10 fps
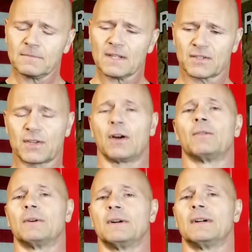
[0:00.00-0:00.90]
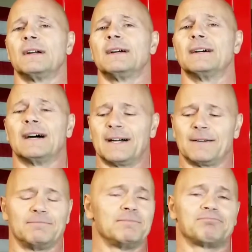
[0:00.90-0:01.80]
So,
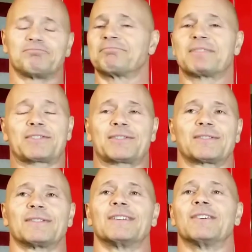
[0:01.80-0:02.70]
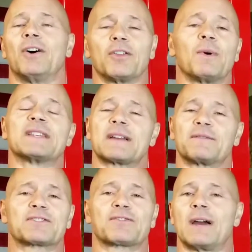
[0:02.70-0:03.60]
all the ways I've
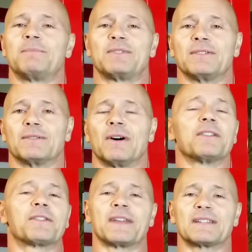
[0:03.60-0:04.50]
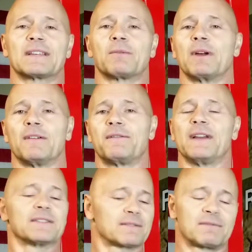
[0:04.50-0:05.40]
described to you, all the things that we all
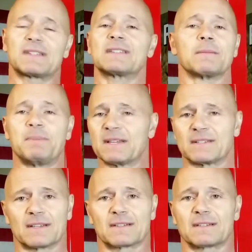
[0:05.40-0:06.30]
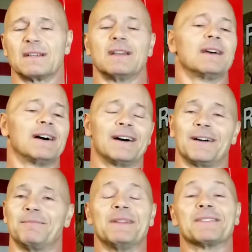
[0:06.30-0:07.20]
face. This is a business.
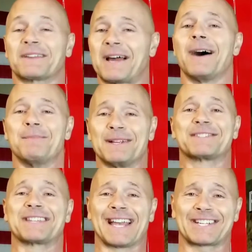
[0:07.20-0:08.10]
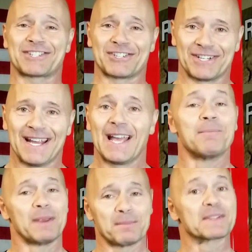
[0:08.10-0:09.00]
The comment section
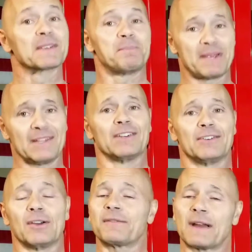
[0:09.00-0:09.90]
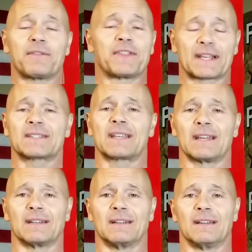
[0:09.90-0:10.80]
and people's opinion. You have to have thick
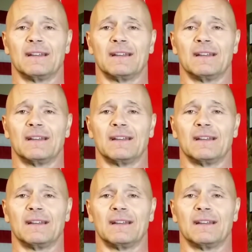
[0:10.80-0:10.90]
skin.